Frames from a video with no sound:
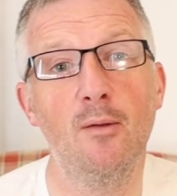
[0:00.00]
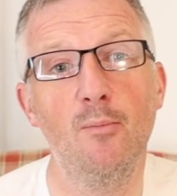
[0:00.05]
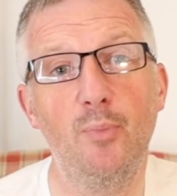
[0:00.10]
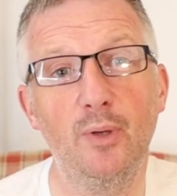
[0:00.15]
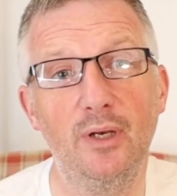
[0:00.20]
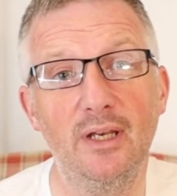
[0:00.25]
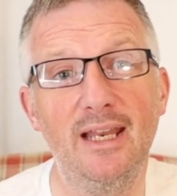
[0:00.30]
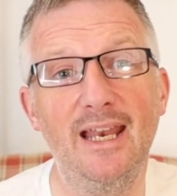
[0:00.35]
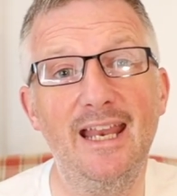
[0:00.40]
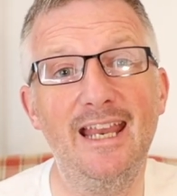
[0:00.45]

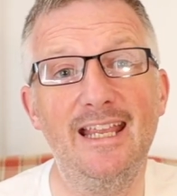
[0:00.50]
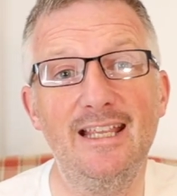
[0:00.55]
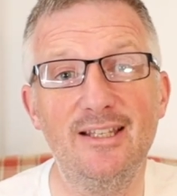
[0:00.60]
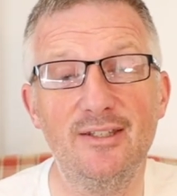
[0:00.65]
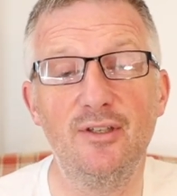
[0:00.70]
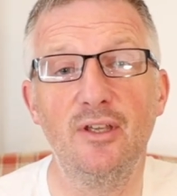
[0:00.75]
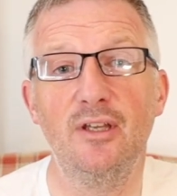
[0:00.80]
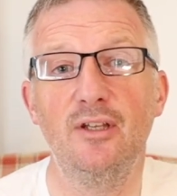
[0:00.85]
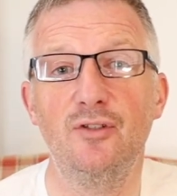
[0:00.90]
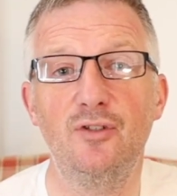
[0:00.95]
but it
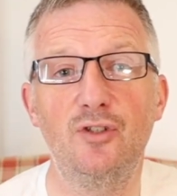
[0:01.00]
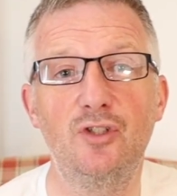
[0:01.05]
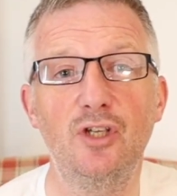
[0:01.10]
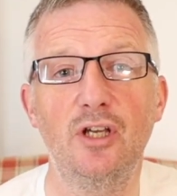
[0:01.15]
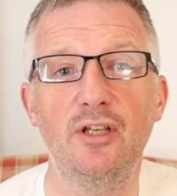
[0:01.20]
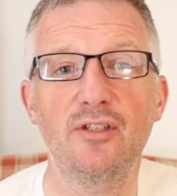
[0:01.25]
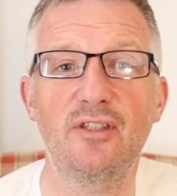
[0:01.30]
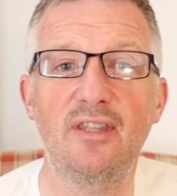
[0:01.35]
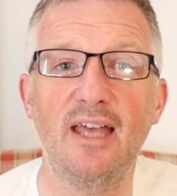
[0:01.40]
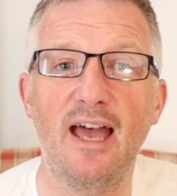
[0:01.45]
is
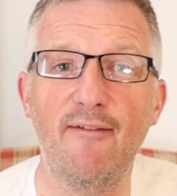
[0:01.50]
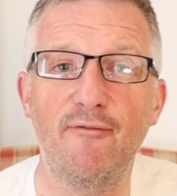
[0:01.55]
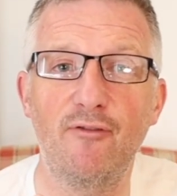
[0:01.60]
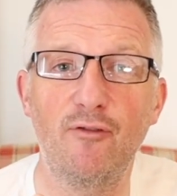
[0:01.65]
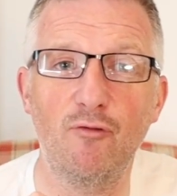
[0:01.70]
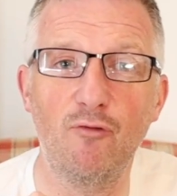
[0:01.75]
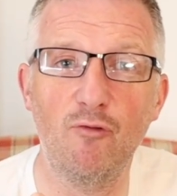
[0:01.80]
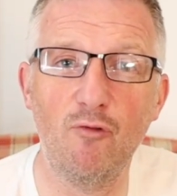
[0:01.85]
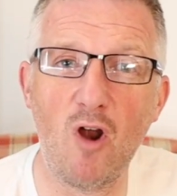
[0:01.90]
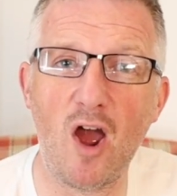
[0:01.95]
just that
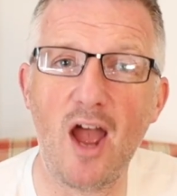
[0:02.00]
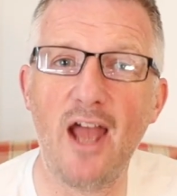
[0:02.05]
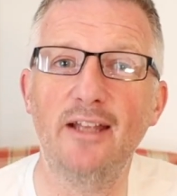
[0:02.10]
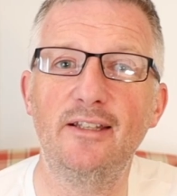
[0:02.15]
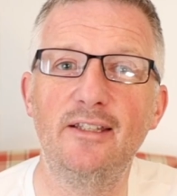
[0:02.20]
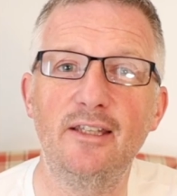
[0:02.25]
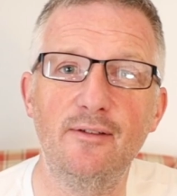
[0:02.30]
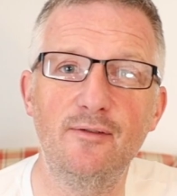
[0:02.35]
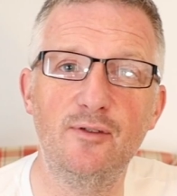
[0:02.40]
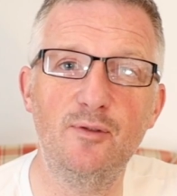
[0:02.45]

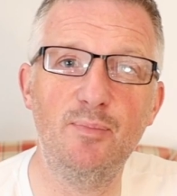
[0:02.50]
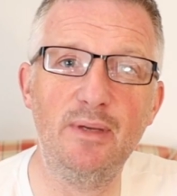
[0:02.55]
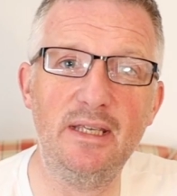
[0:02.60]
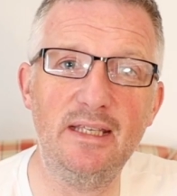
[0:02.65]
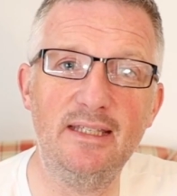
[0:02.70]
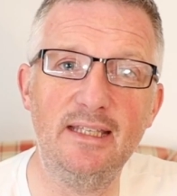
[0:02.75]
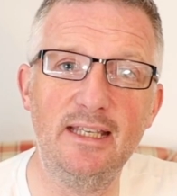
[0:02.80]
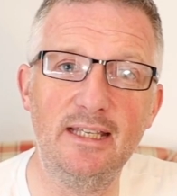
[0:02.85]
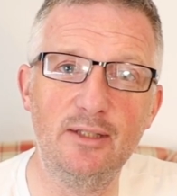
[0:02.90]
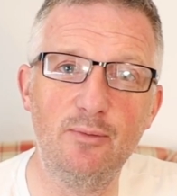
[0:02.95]
variety of
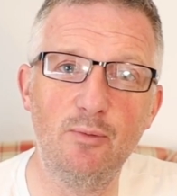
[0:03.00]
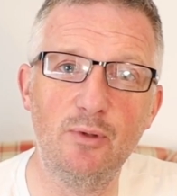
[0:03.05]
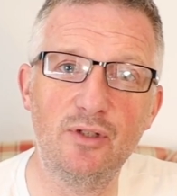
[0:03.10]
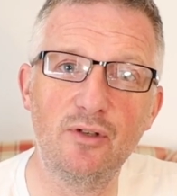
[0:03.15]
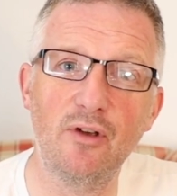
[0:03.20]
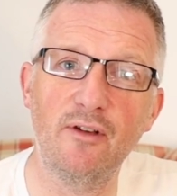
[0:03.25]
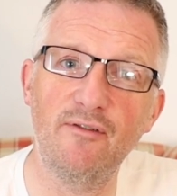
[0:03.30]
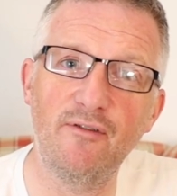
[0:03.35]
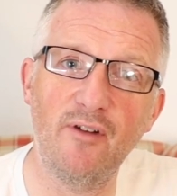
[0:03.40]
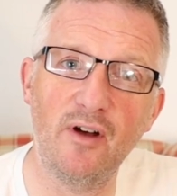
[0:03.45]
species
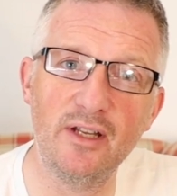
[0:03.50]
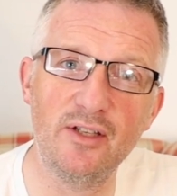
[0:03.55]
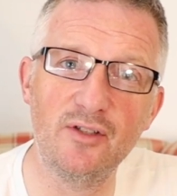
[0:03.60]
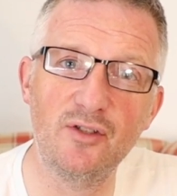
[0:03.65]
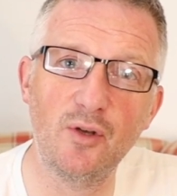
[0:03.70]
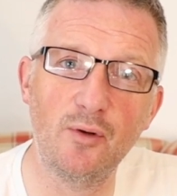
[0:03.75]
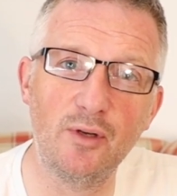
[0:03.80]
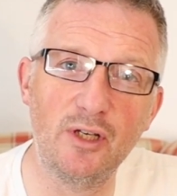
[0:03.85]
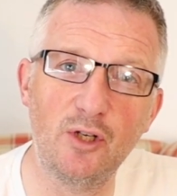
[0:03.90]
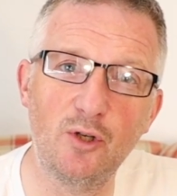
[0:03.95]
which I find
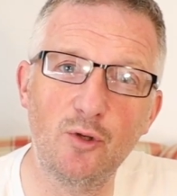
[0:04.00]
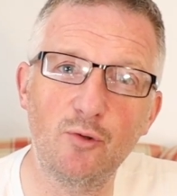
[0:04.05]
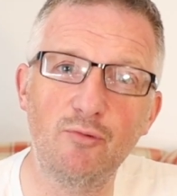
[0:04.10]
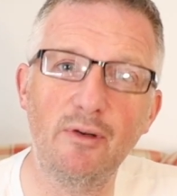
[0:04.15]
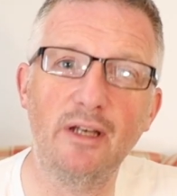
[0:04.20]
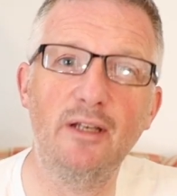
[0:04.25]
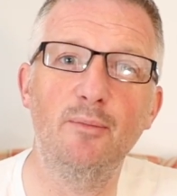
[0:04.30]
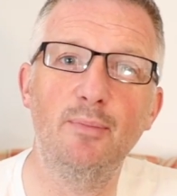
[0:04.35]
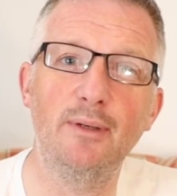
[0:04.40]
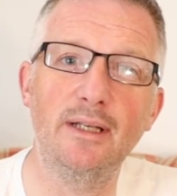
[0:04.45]
so
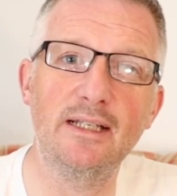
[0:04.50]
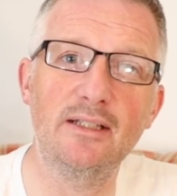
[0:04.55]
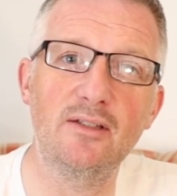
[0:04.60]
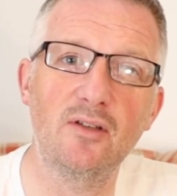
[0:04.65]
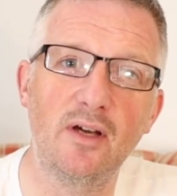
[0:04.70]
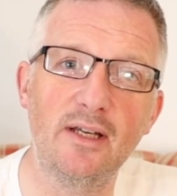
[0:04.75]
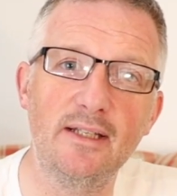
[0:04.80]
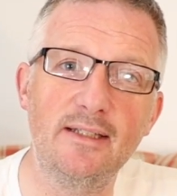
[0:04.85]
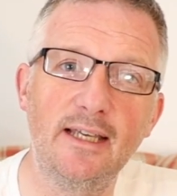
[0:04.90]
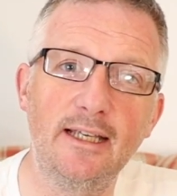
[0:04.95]
incredibly
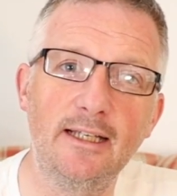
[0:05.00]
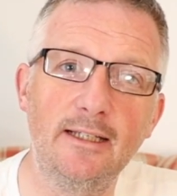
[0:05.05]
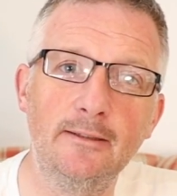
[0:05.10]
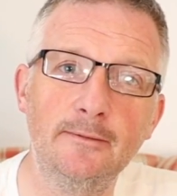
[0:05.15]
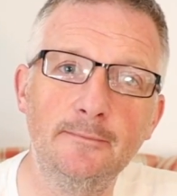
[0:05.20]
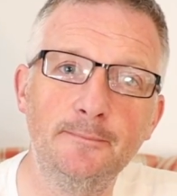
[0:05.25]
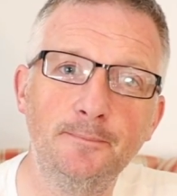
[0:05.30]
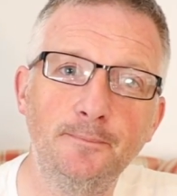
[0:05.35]
exciting.